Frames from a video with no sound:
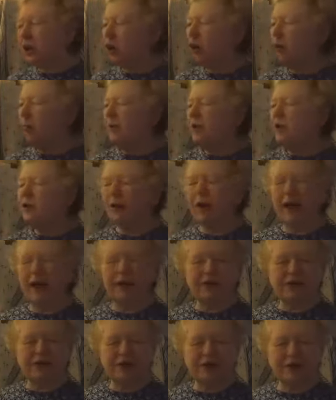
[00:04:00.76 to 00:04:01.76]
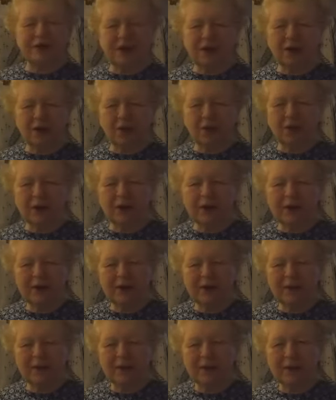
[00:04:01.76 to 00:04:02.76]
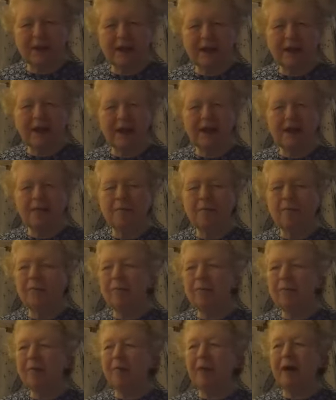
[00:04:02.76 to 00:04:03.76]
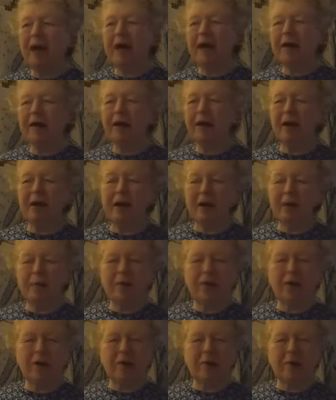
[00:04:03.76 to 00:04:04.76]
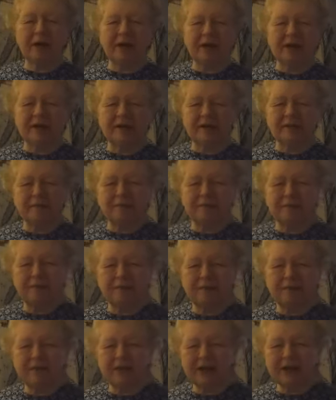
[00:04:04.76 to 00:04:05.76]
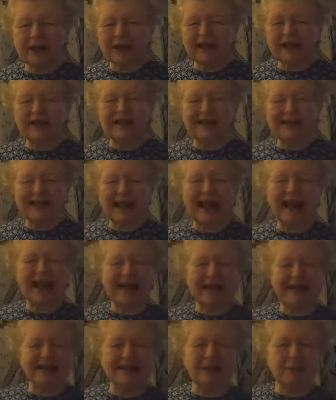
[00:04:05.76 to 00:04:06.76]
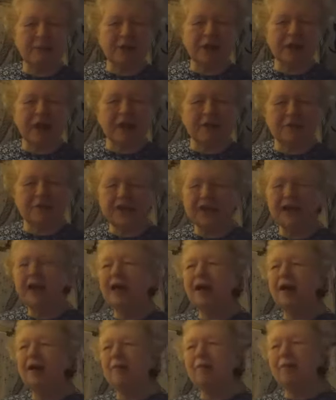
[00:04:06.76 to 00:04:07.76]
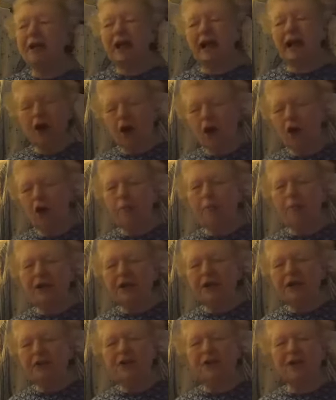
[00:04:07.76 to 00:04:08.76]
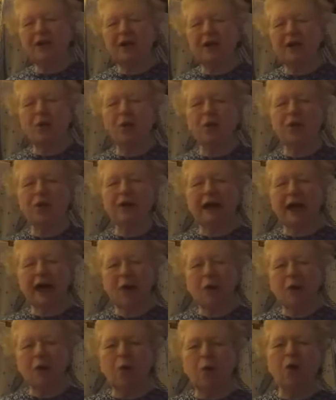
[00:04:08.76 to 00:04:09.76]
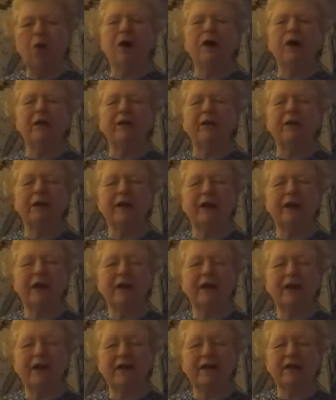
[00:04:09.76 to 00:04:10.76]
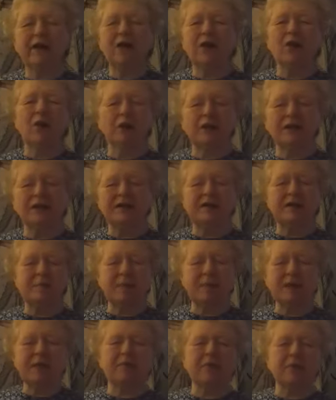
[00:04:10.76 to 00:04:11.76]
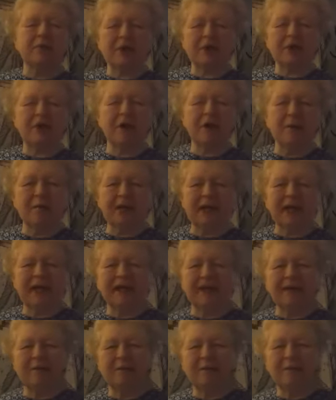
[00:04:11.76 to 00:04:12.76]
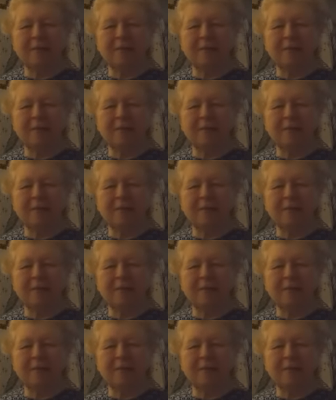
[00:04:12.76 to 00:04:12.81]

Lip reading: open your house to the Lord. My apartment is kind of sad sometimes, but I open it to the Lord. I want the Lord's people to come in.